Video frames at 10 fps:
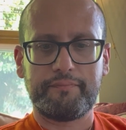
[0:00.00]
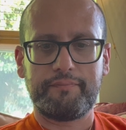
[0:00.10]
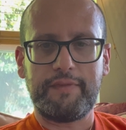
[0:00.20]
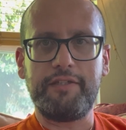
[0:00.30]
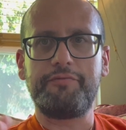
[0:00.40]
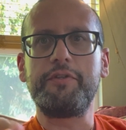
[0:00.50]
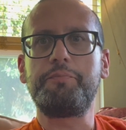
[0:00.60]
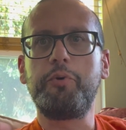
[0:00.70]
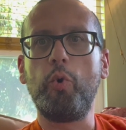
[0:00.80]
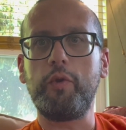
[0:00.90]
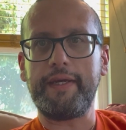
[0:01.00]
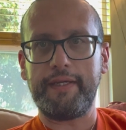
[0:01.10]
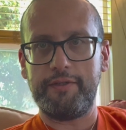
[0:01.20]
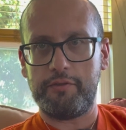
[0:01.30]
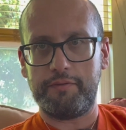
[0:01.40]
different pooling
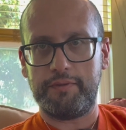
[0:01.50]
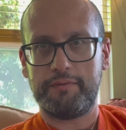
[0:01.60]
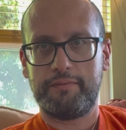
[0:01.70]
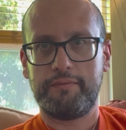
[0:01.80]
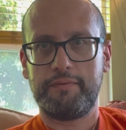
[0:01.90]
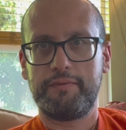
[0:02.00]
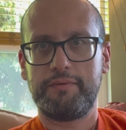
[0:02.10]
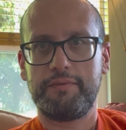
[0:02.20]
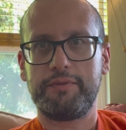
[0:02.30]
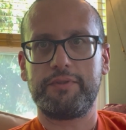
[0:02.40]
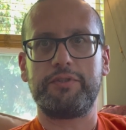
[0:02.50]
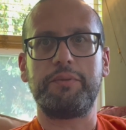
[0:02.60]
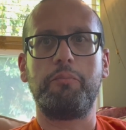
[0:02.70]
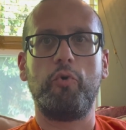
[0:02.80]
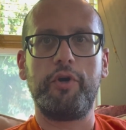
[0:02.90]
interval. Because
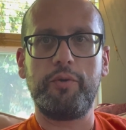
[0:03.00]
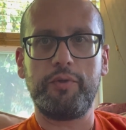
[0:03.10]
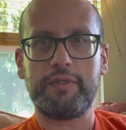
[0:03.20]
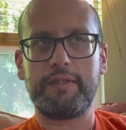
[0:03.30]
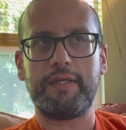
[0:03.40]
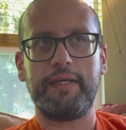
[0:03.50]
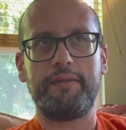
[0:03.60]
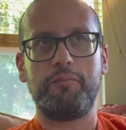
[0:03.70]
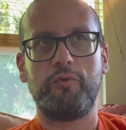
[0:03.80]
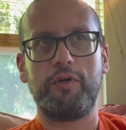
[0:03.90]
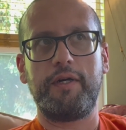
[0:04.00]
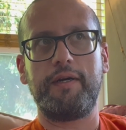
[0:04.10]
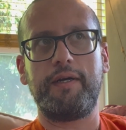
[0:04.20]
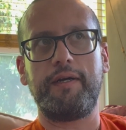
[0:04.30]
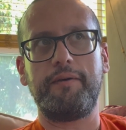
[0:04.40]
the more
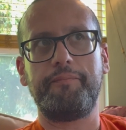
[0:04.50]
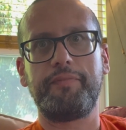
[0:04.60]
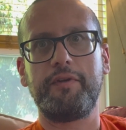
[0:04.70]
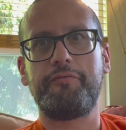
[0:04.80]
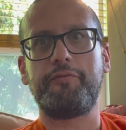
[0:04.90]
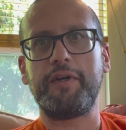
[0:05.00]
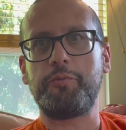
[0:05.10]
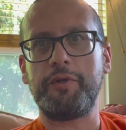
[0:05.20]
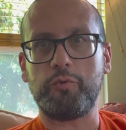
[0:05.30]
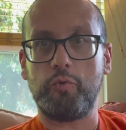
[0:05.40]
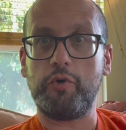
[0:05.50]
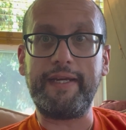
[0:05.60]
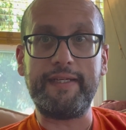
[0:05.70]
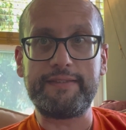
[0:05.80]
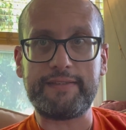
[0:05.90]
frequent or
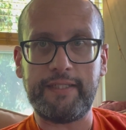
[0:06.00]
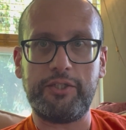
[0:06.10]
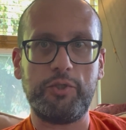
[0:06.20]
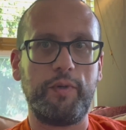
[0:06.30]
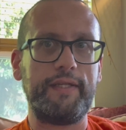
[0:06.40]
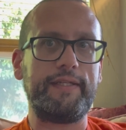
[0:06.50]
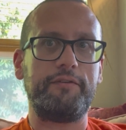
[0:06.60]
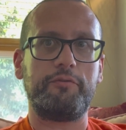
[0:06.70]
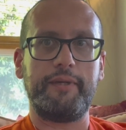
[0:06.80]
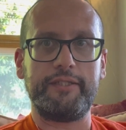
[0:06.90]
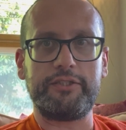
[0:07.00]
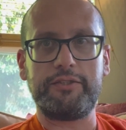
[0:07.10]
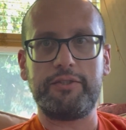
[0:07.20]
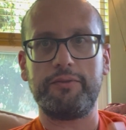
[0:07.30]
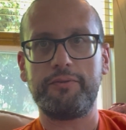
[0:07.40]
instant you want the information
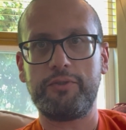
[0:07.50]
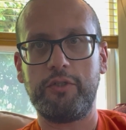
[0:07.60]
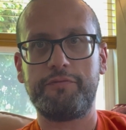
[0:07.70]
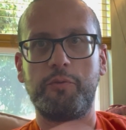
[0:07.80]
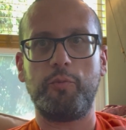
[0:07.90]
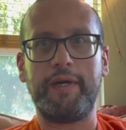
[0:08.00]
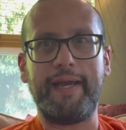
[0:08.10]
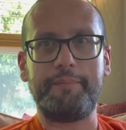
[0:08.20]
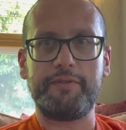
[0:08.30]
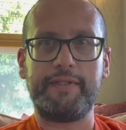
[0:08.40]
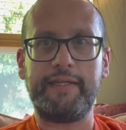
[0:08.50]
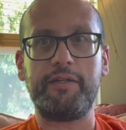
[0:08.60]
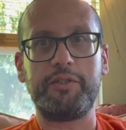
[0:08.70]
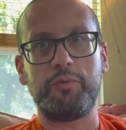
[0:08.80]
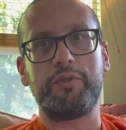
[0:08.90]
to go from one app to the other,
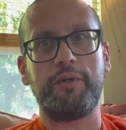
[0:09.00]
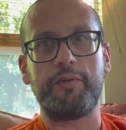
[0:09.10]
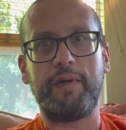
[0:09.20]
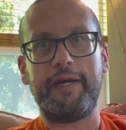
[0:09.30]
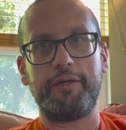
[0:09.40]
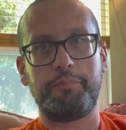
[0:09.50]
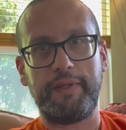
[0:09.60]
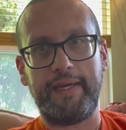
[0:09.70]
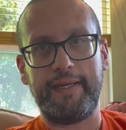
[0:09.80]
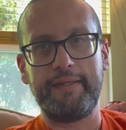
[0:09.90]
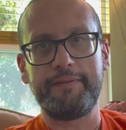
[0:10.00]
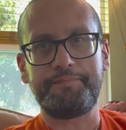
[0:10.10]
you will go to a higher plan.